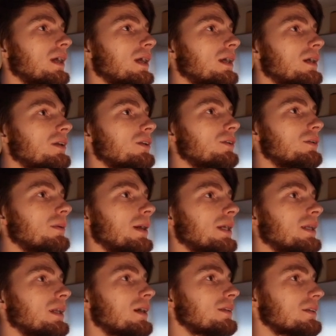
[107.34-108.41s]
and do
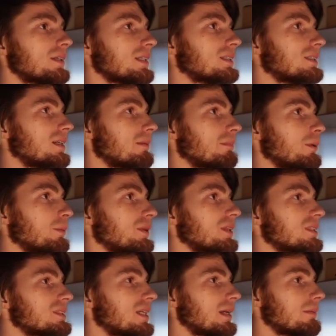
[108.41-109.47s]
another example with
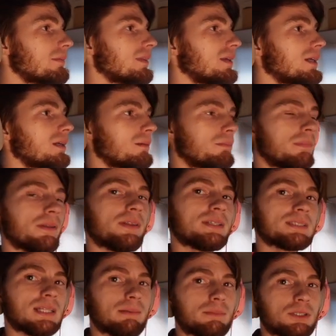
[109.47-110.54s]
the same thing, but
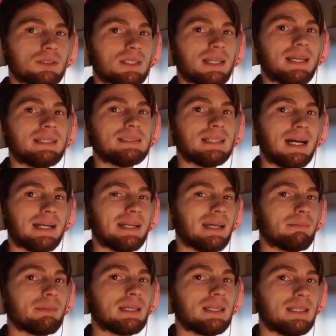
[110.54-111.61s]
this time using a
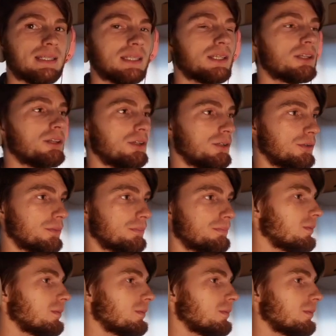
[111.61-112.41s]
dynamic EQ.